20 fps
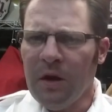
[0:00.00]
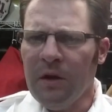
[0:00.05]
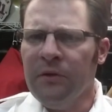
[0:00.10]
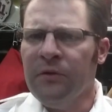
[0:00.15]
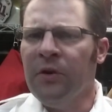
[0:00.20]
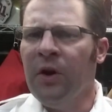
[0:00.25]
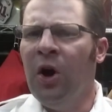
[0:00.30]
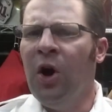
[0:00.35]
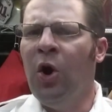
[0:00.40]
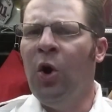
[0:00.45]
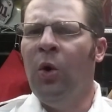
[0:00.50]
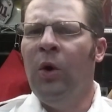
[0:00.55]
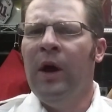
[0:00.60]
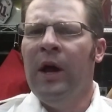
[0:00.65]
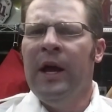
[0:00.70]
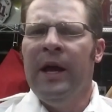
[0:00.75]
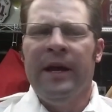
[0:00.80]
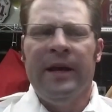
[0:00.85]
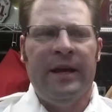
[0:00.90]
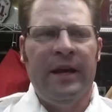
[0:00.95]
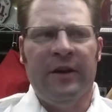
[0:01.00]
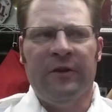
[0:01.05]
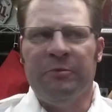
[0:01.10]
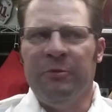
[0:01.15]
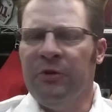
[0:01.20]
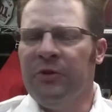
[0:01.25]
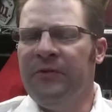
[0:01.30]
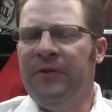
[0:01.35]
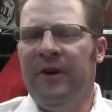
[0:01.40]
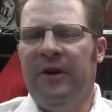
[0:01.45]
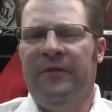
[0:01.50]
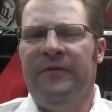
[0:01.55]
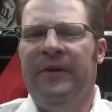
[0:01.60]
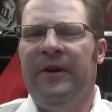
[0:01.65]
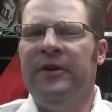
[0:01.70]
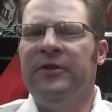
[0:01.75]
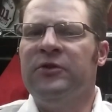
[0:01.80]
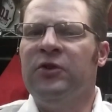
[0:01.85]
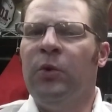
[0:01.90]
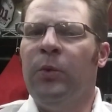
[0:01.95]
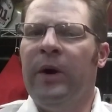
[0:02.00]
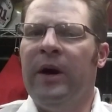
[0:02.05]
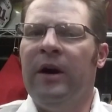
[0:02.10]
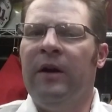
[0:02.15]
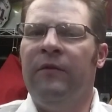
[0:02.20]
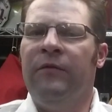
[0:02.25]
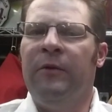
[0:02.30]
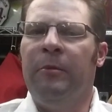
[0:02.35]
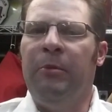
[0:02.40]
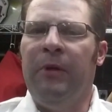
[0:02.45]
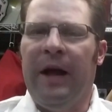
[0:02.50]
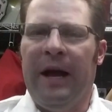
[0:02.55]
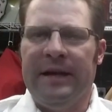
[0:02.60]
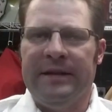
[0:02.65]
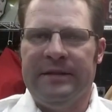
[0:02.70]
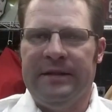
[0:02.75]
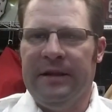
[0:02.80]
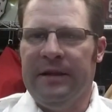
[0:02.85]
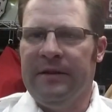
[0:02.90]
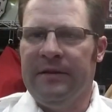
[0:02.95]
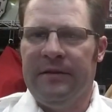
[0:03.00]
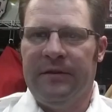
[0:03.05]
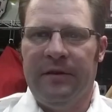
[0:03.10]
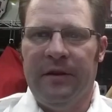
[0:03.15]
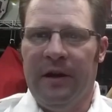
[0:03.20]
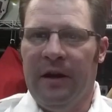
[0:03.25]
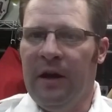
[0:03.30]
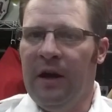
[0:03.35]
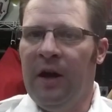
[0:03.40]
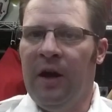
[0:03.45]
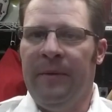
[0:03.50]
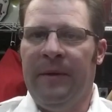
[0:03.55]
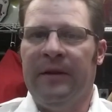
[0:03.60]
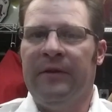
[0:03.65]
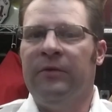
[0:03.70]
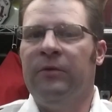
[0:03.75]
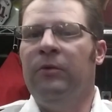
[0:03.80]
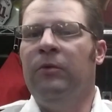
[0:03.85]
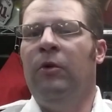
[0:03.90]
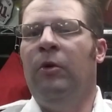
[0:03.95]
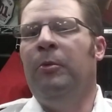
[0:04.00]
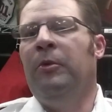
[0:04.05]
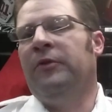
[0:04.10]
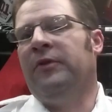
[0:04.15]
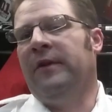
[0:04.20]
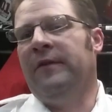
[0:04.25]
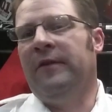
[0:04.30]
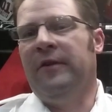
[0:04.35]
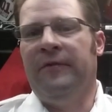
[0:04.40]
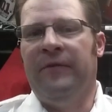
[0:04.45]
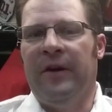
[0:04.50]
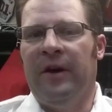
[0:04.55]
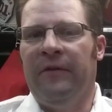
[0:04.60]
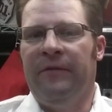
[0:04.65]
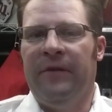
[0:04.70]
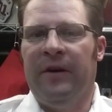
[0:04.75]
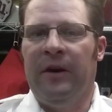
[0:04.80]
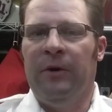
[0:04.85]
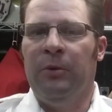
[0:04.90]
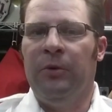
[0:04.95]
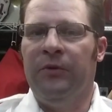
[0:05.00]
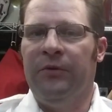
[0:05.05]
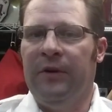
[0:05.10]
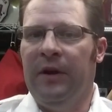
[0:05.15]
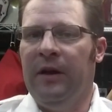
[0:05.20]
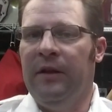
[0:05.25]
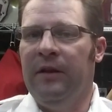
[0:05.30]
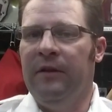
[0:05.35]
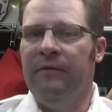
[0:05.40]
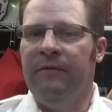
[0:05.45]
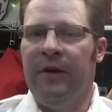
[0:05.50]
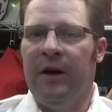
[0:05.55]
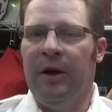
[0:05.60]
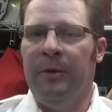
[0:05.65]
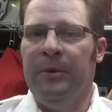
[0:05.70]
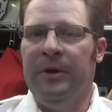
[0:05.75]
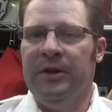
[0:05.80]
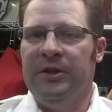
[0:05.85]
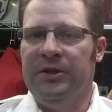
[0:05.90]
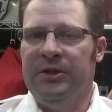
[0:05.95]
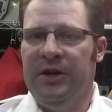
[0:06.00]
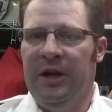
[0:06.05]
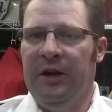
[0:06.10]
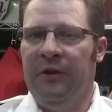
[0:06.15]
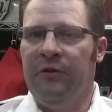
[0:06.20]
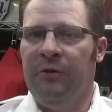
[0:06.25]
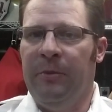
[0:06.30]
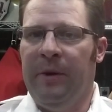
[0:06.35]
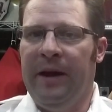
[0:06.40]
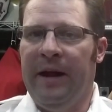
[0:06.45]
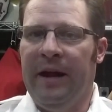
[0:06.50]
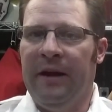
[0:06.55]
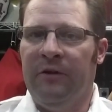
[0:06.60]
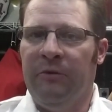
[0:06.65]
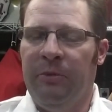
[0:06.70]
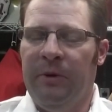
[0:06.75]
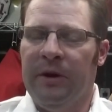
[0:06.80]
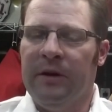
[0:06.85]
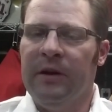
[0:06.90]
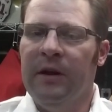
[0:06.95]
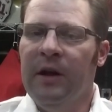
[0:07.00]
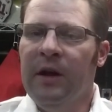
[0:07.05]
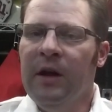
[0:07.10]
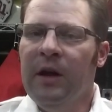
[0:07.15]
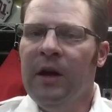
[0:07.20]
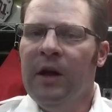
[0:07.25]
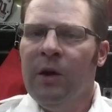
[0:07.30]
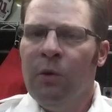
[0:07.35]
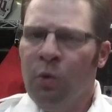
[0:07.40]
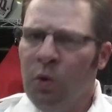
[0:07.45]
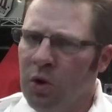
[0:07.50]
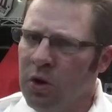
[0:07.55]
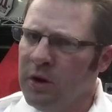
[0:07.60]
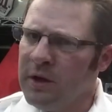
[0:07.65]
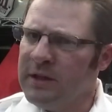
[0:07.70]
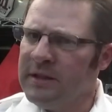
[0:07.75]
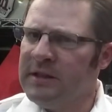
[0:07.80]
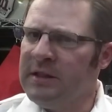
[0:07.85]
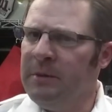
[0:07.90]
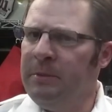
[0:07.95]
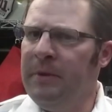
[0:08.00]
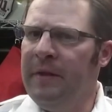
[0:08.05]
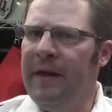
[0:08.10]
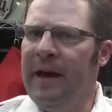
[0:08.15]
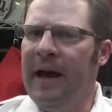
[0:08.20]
So yes, most firefighters are aware of the plastics. That's almost every firefighter will say the environment has changed from that aspect. We'll look at some of